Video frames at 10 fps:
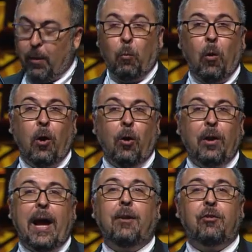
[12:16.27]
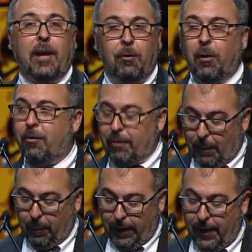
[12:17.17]
the world at General
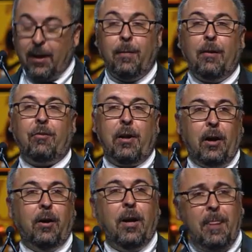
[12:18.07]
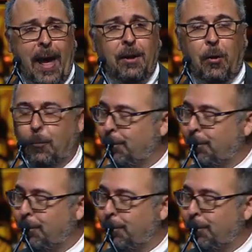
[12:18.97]
Assembly this year. Thank you.